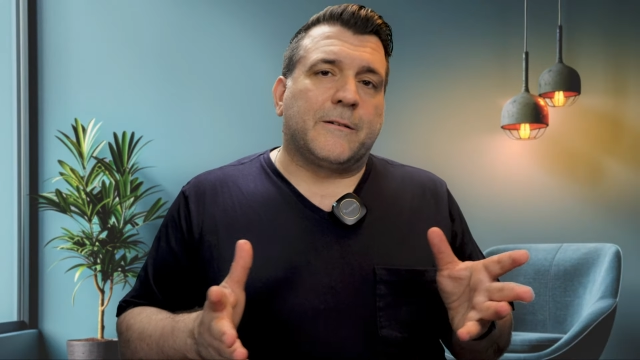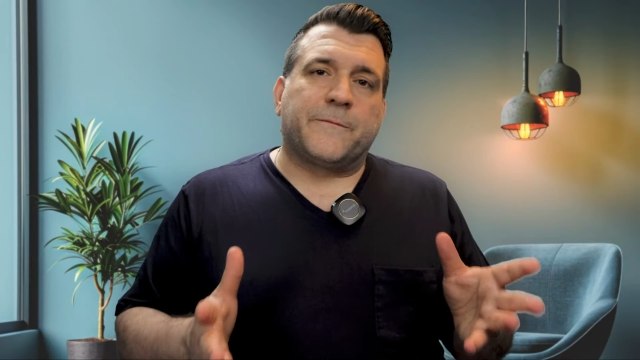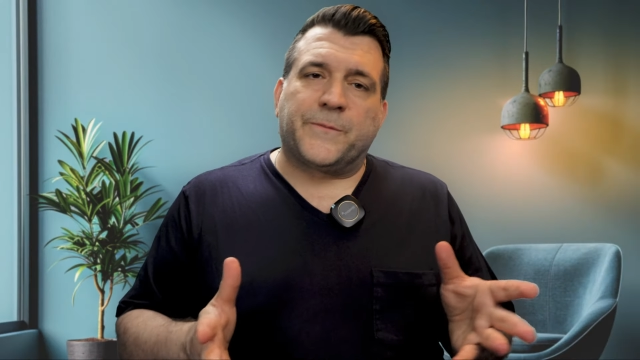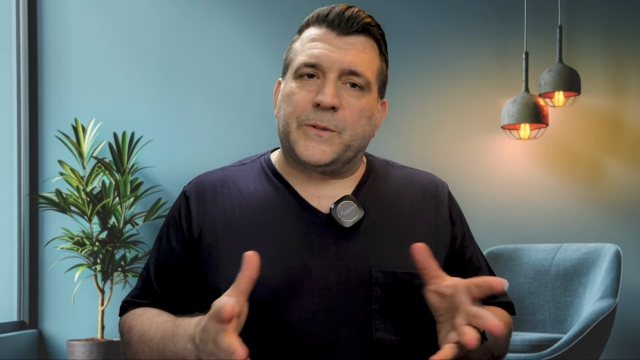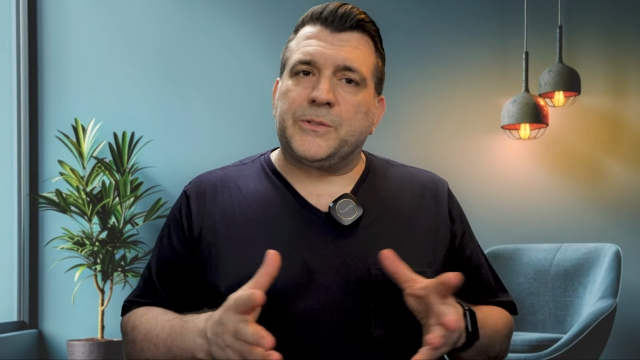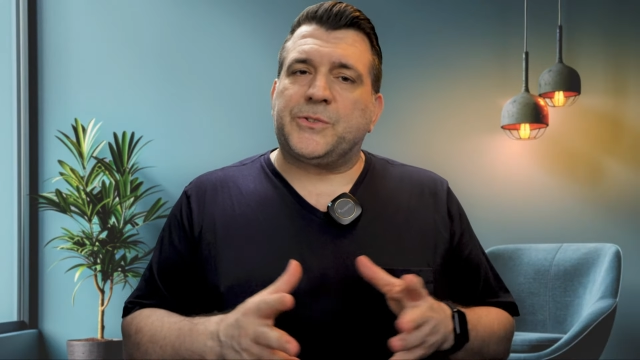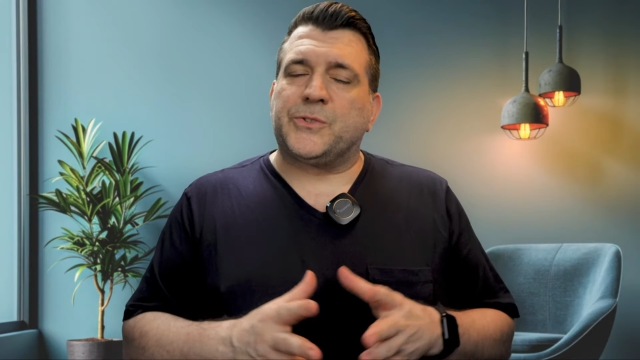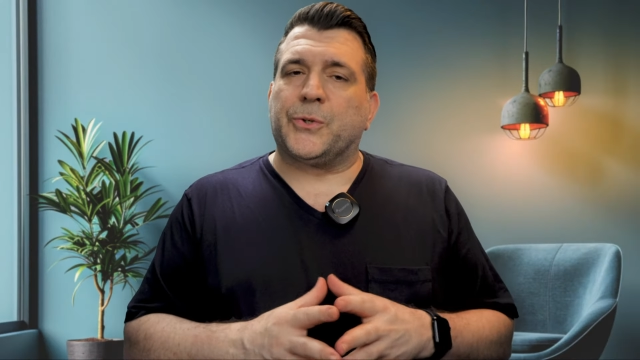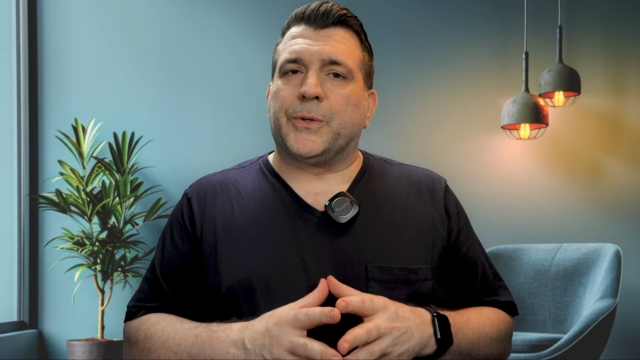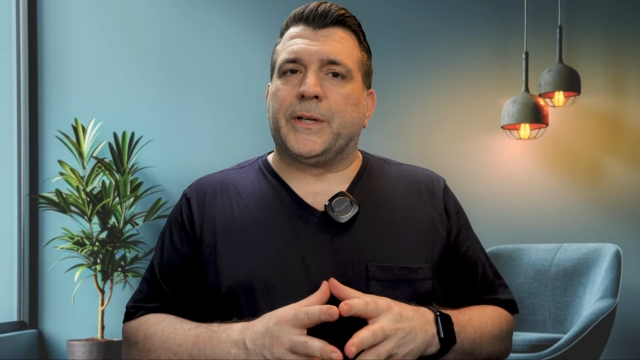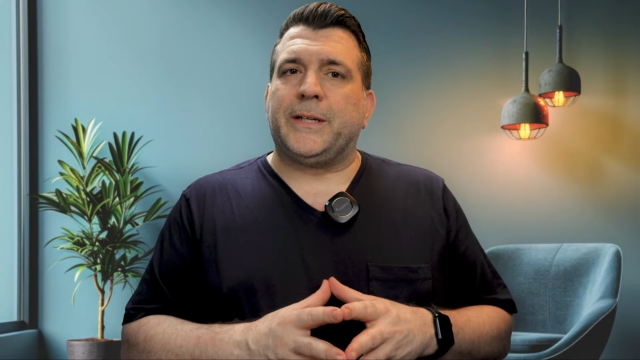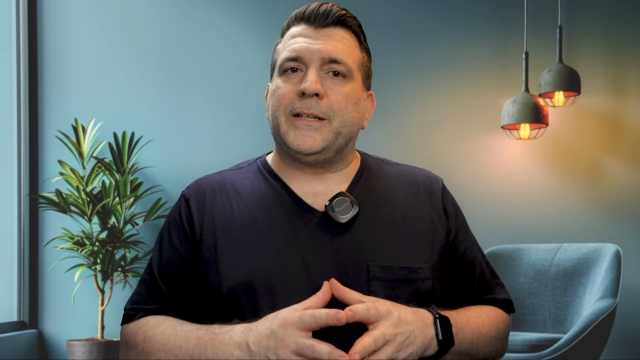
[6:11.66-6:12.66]
our first
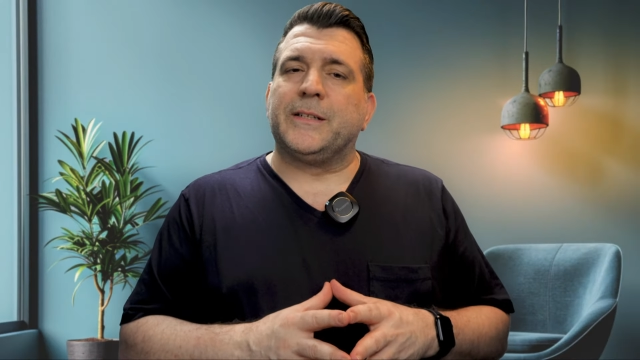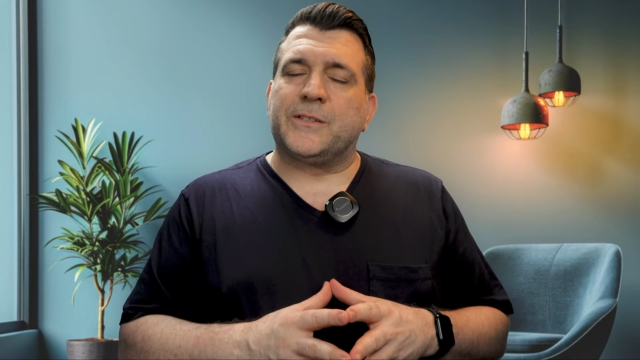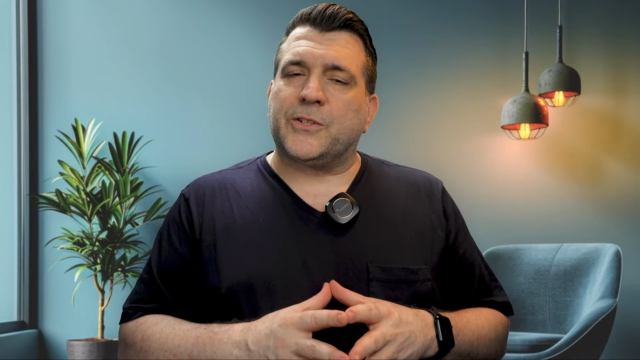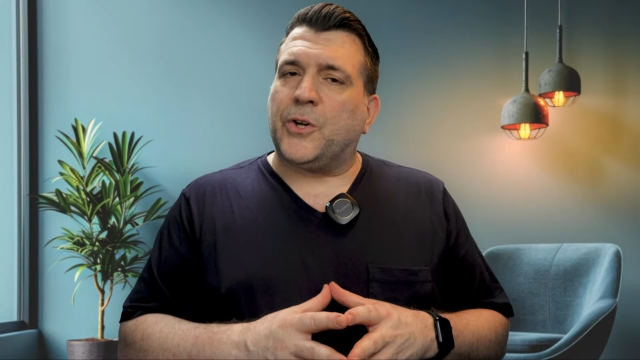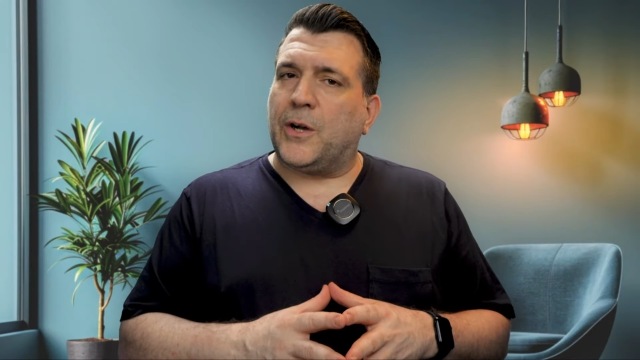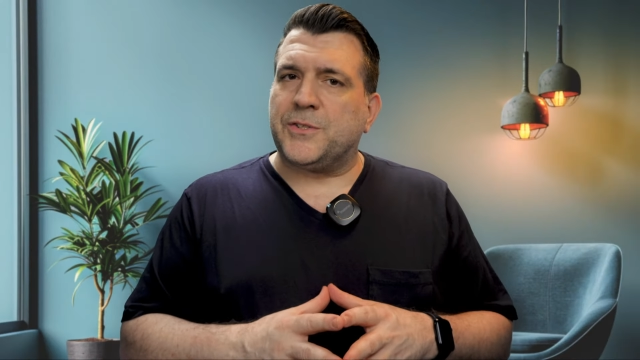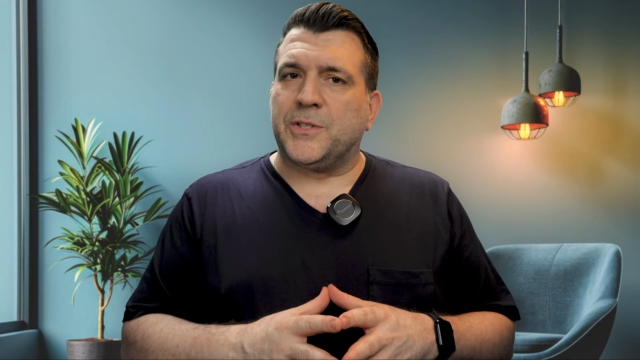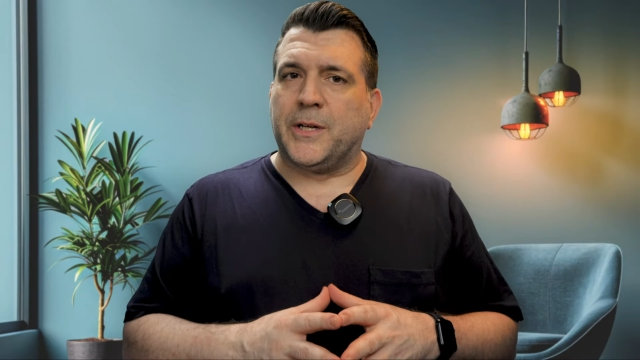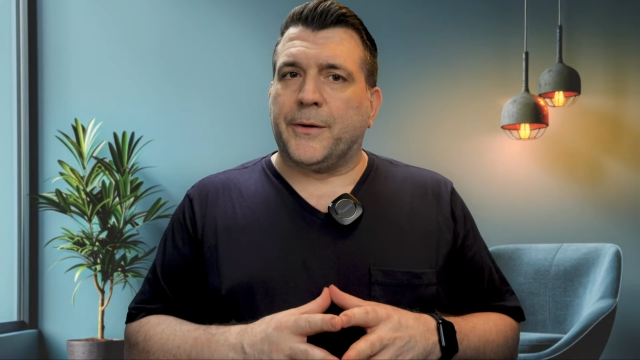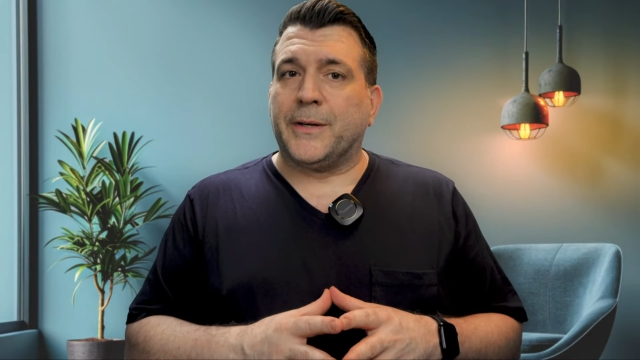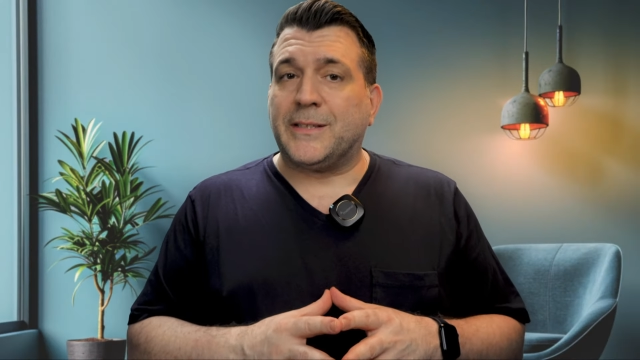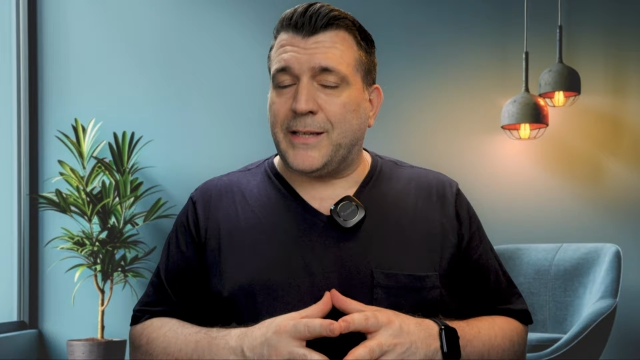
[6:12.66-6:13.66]
story is a
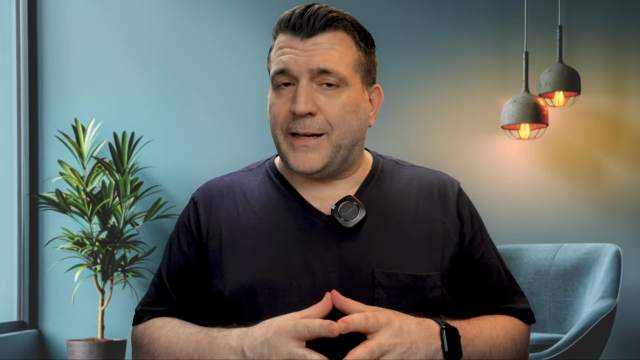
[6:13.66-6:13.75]
cautionary